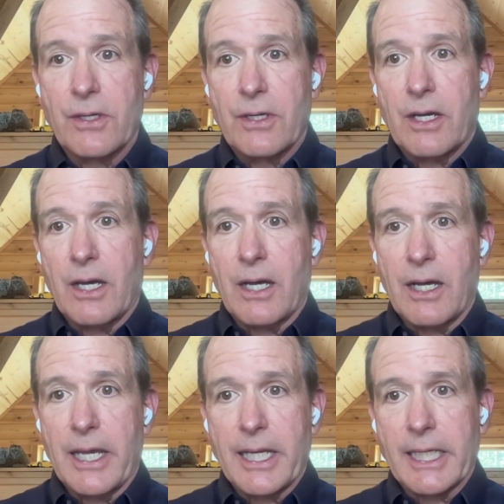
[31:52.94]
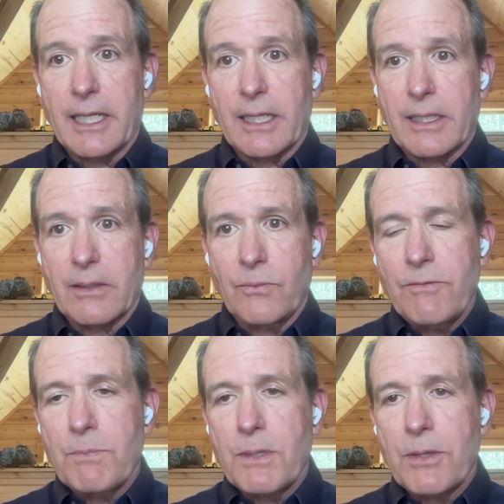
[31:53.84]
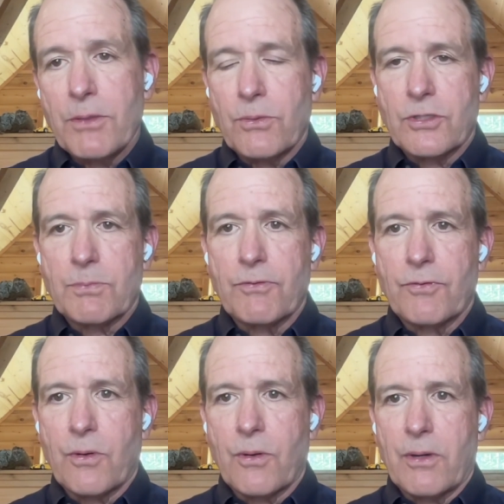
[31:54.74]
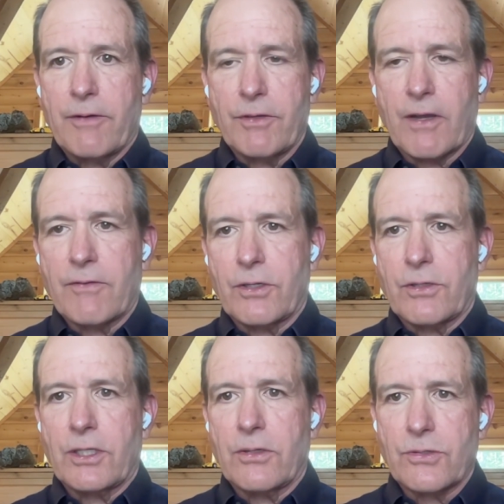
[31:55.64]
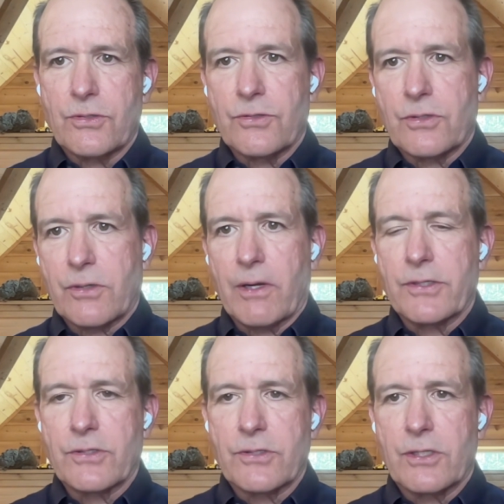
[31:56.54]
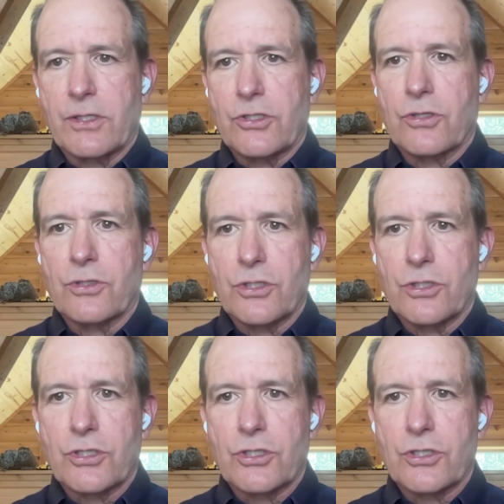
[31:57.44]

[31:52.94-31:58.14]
Uh, and again, we've been through this before. Every 500 years, there's a crisis in the church.